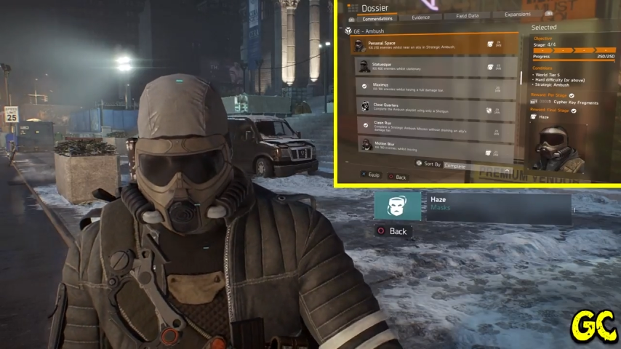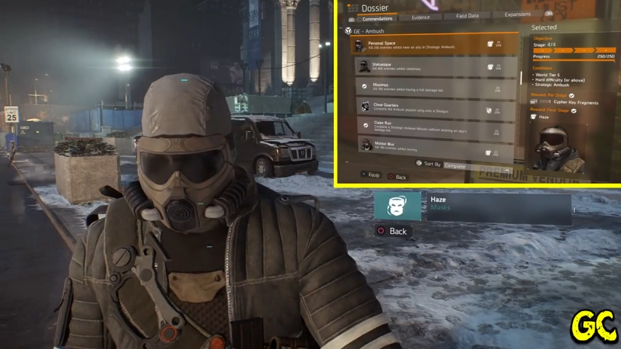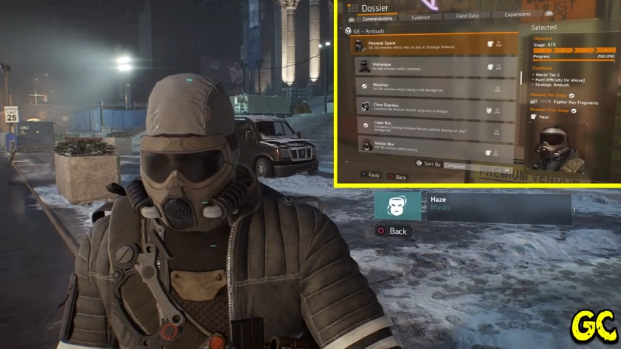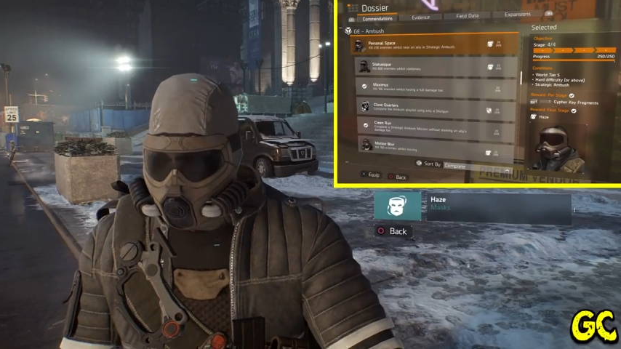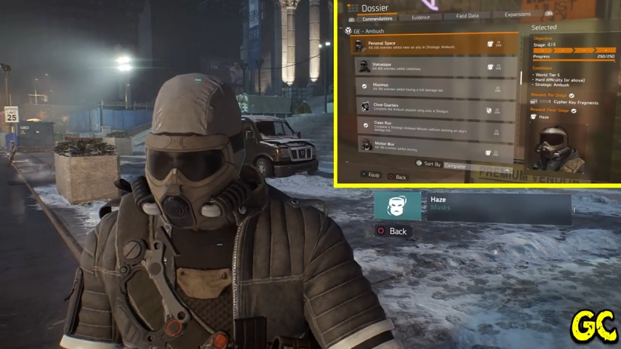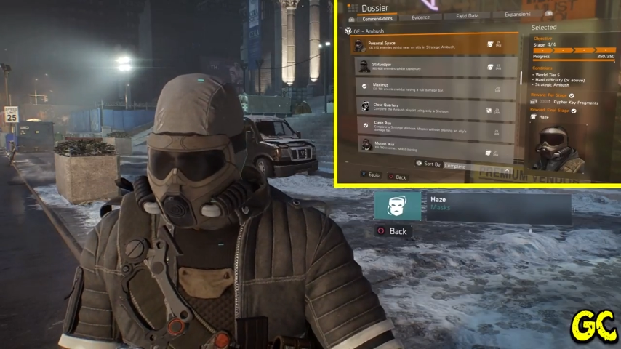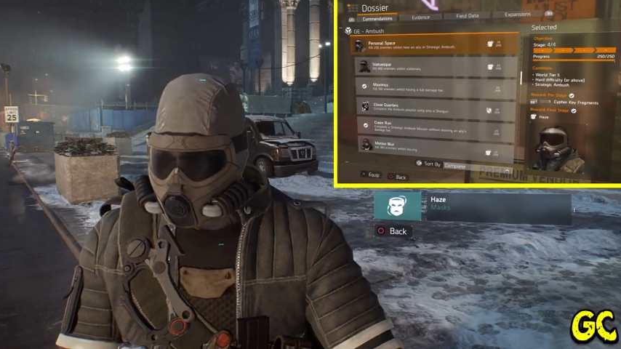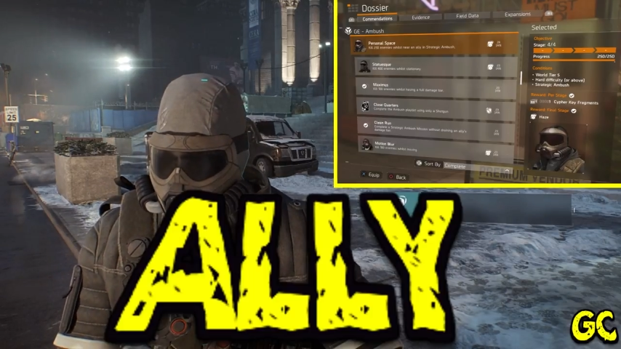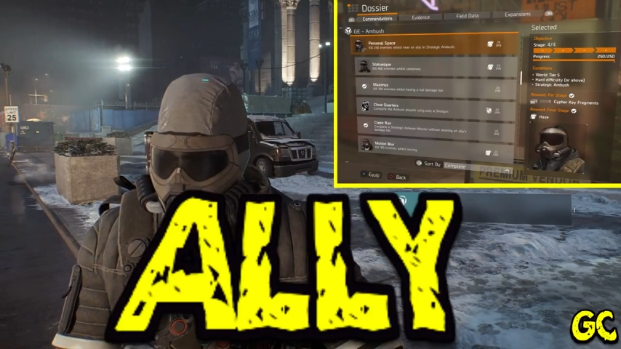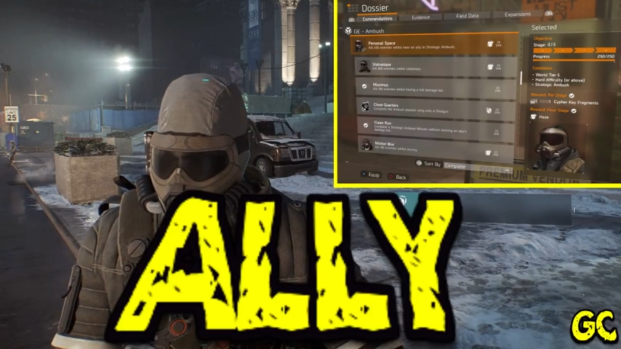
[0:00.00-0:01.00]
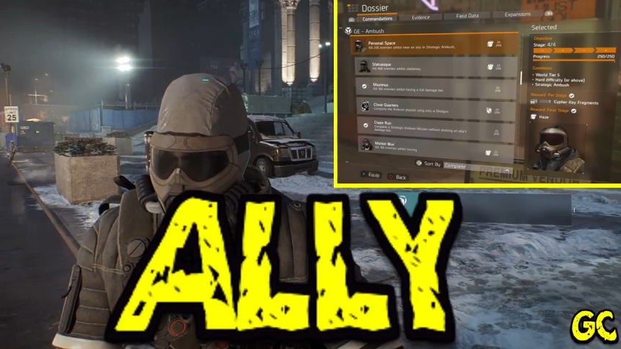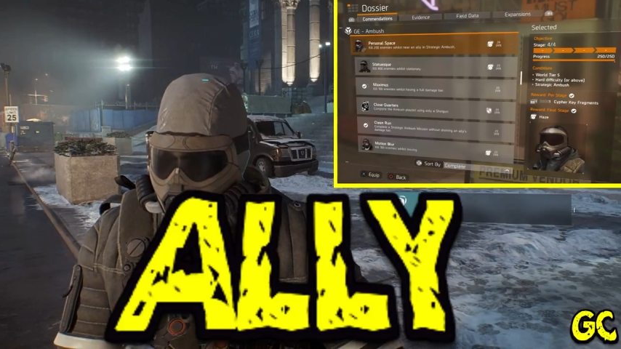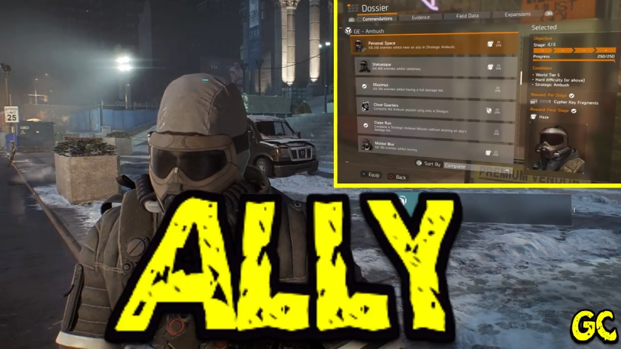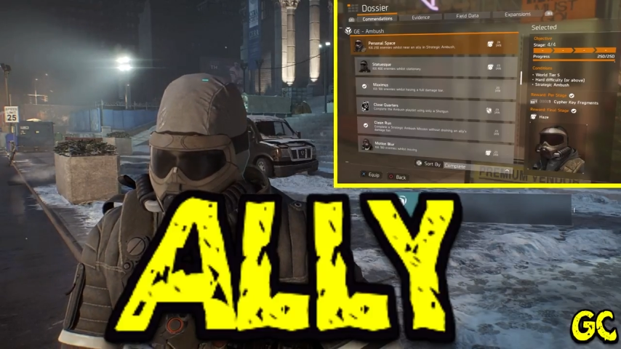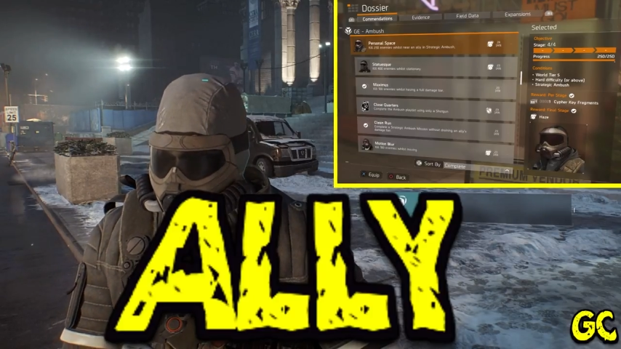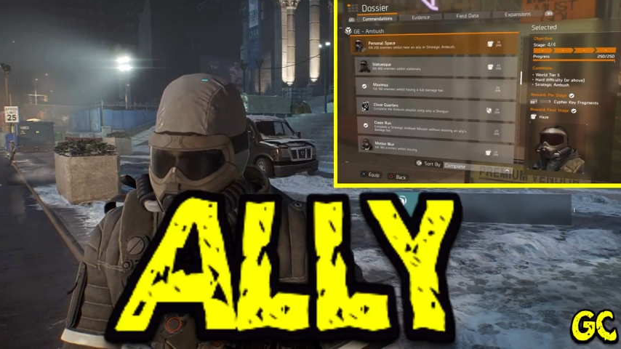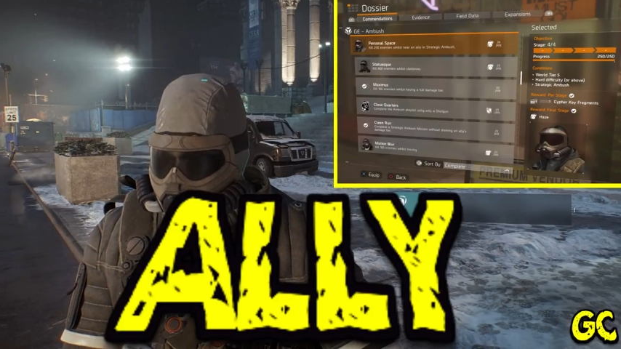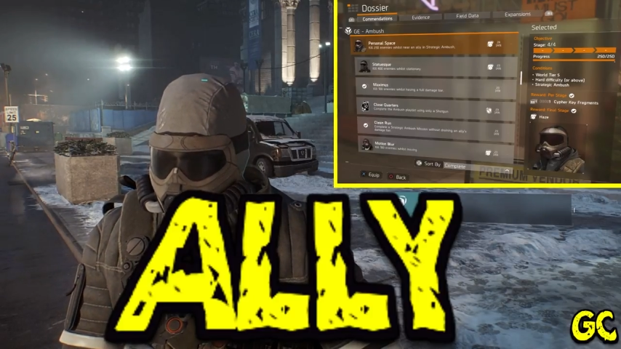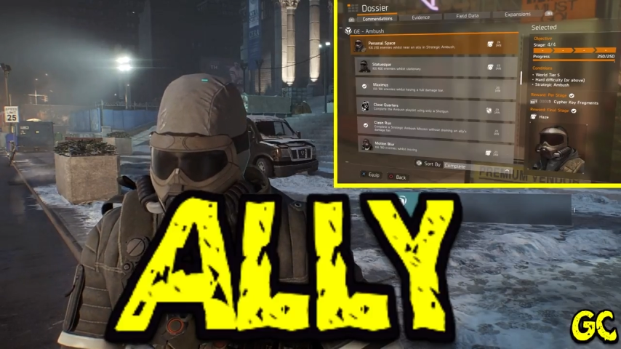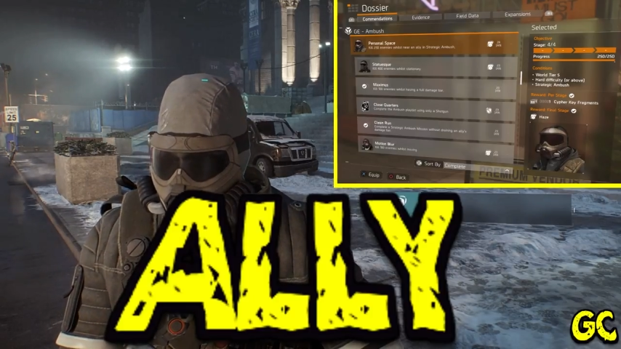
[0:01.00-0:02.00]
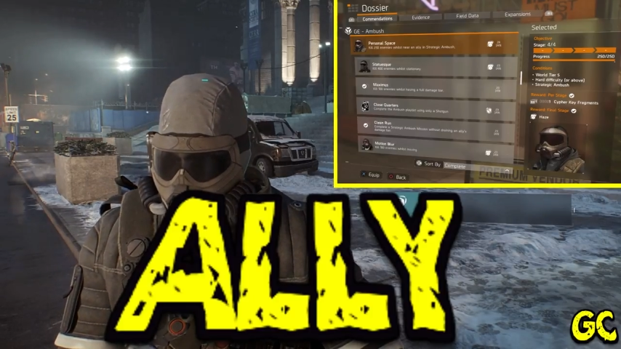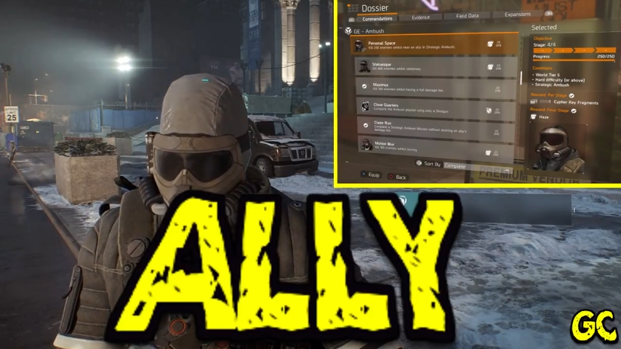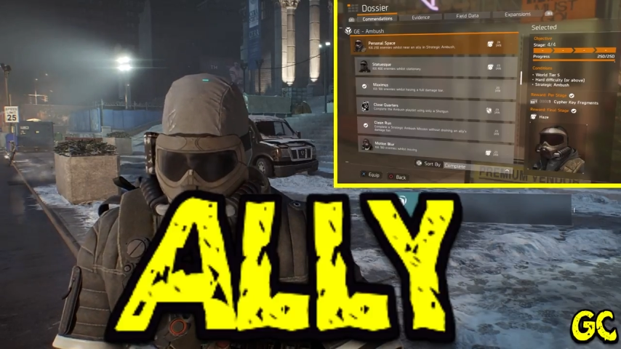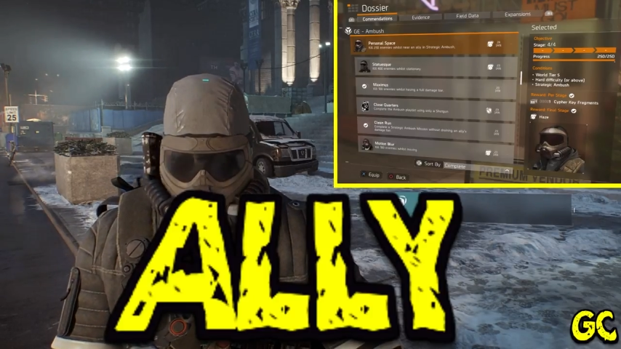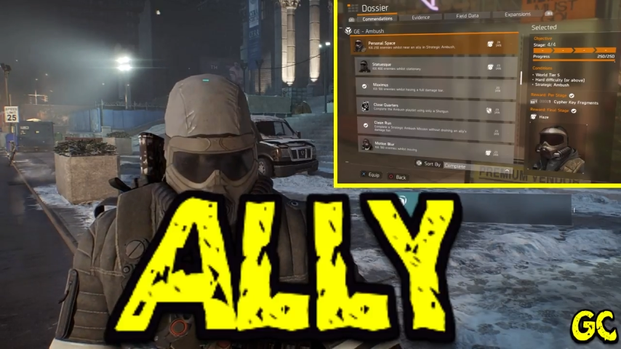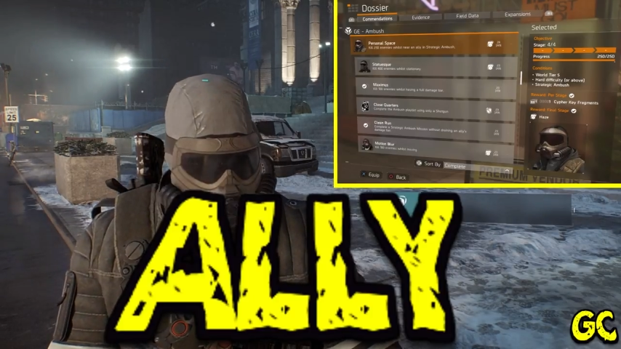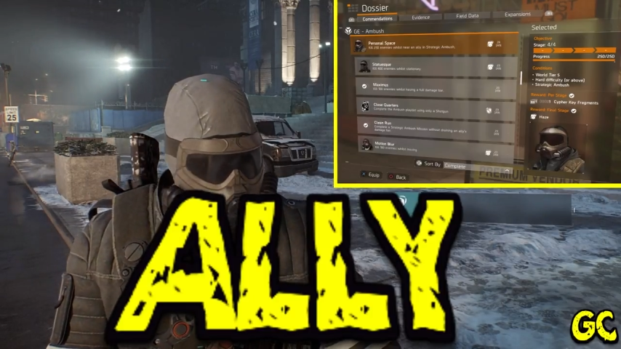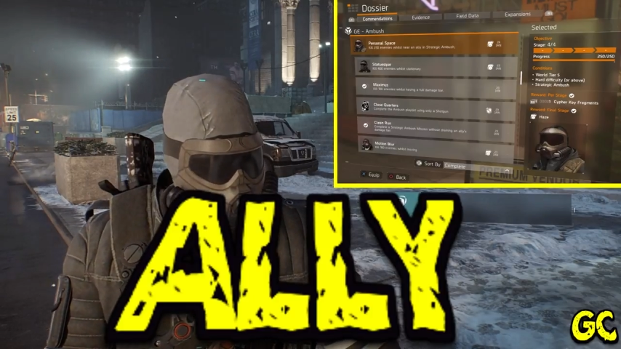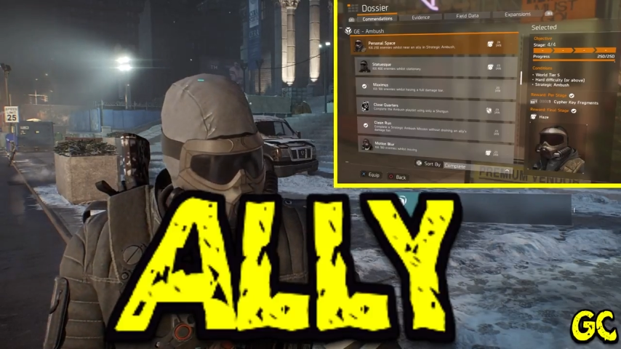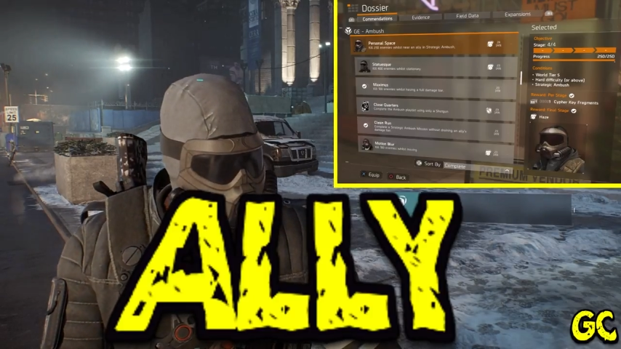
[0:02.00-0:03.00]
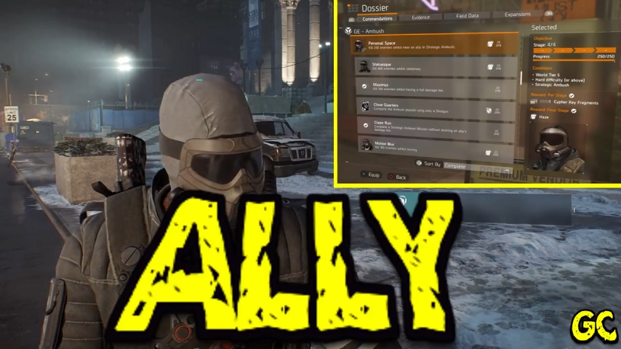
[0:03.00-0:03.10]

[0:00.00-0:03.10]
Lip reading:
No face is visible, so there are no lips to read.